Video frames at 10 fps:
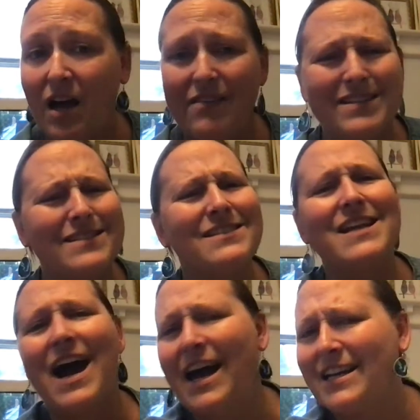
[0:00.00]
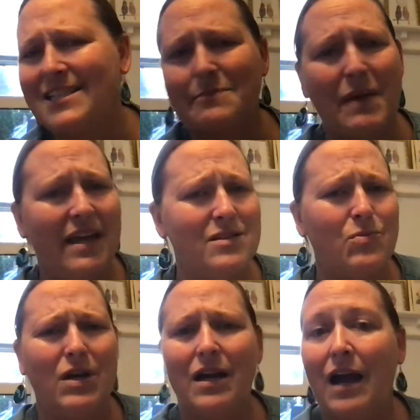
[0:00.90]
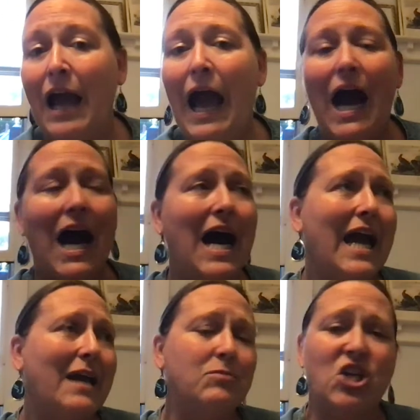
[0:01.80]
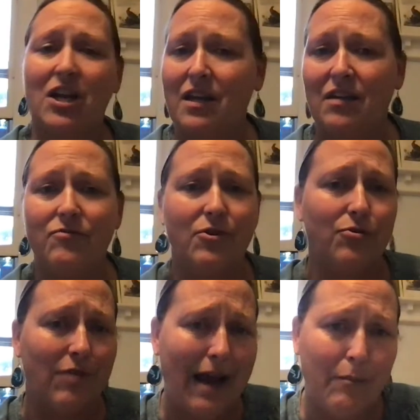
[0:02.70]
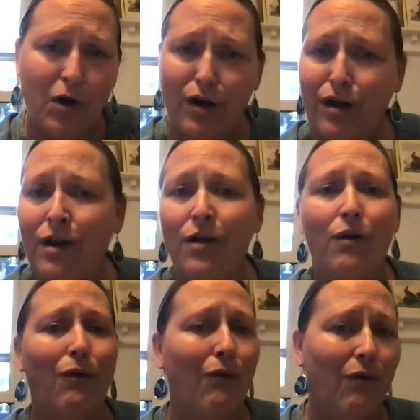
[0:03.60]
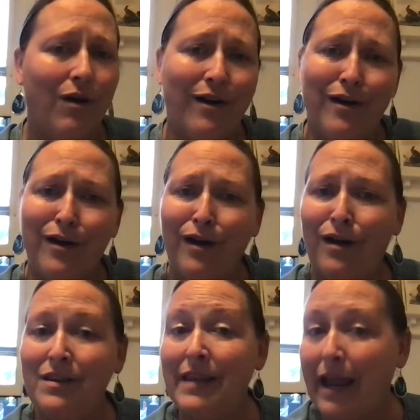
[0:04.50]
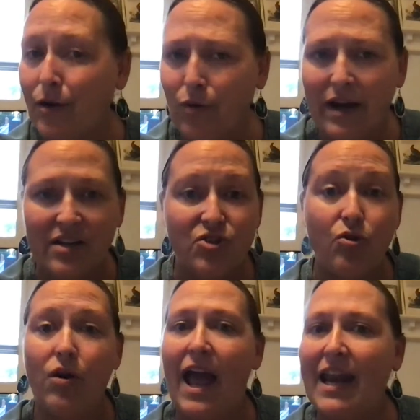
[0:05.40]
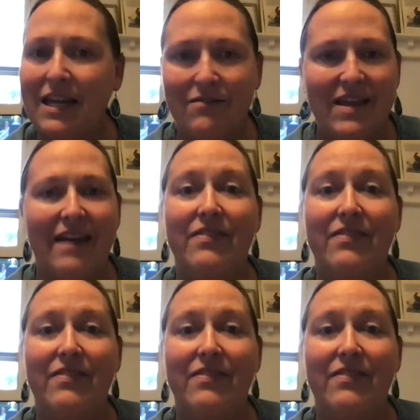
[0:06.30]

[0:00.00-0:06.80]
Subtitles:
That's not a space where I am checking for grammar or language or any of that.